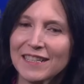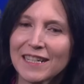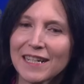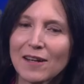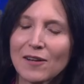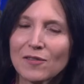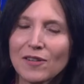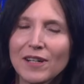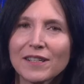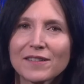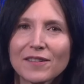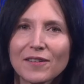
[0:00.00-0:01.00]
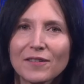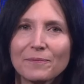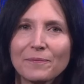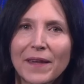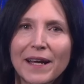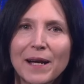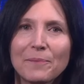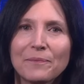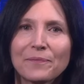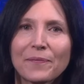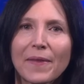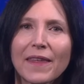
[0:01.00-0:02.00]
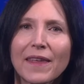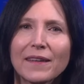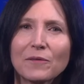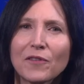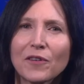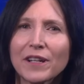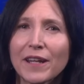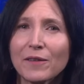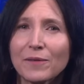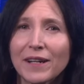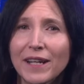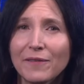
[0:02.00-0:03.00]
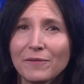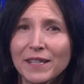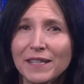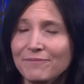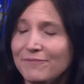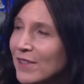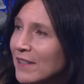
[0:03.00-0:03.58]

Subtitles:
All right, so we've got another one, haven't we? Let's